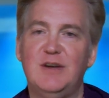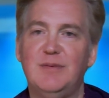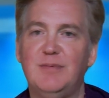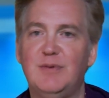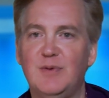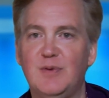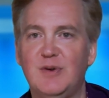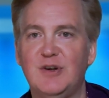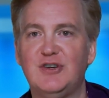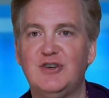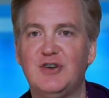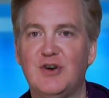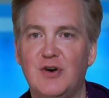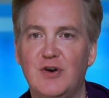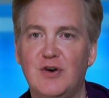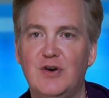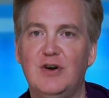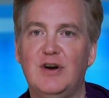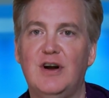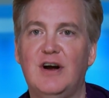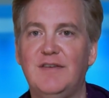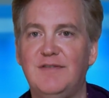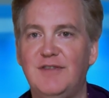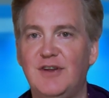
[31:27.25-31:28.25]
to be
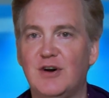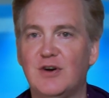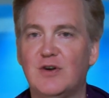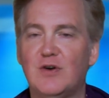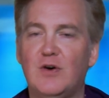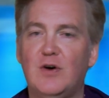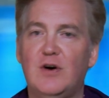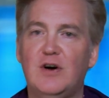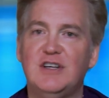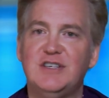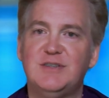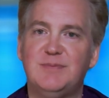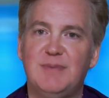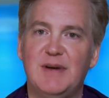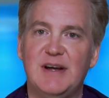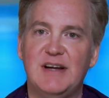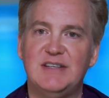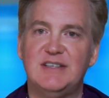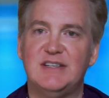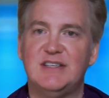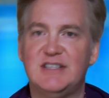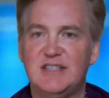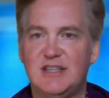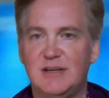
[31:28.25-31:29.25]
return of their cost
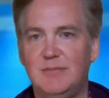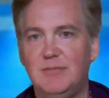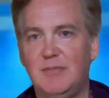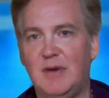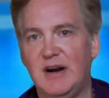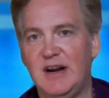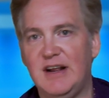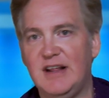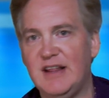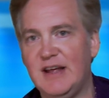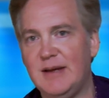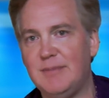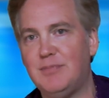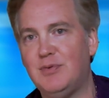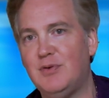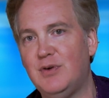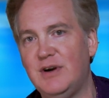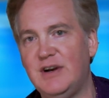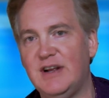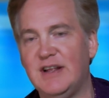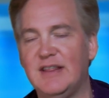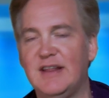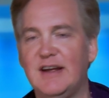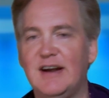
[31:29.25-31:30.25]
basis, the money they
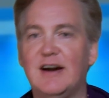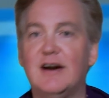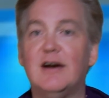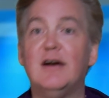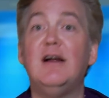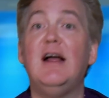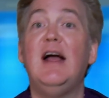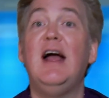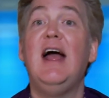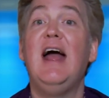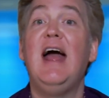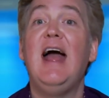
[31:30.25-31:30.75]
put in there,